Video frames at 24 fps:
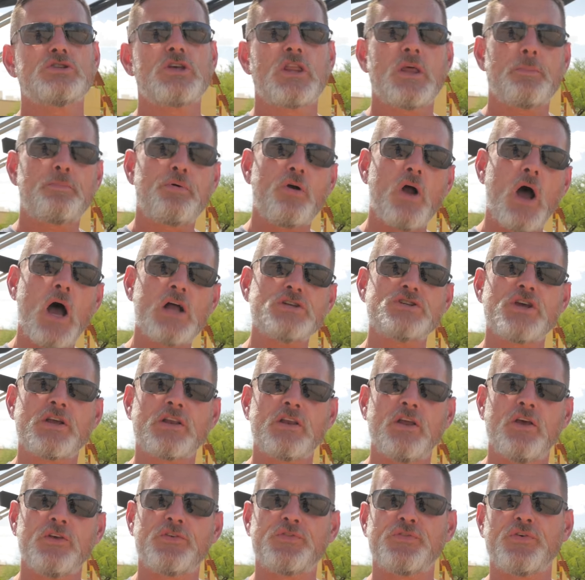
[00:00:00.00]
So the
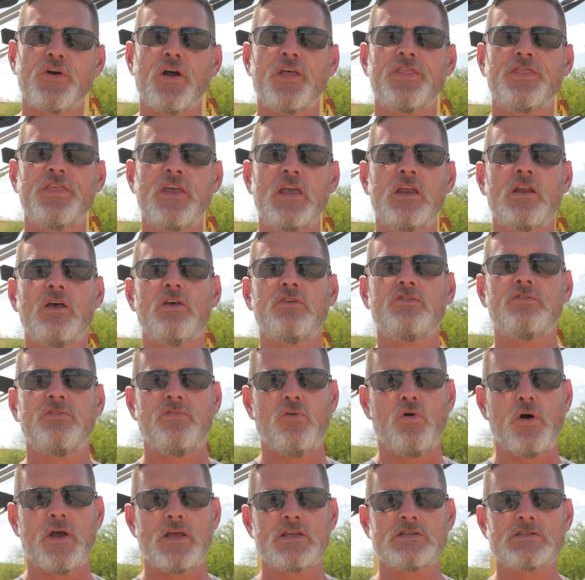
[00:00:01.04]
project is for Athena's
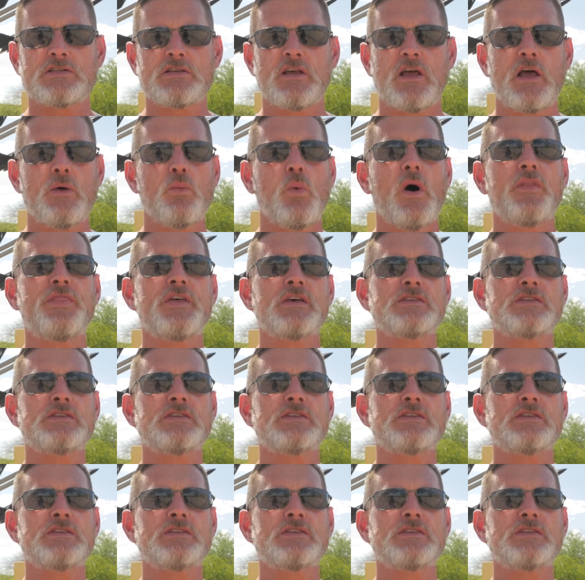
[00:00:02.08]
Voice and what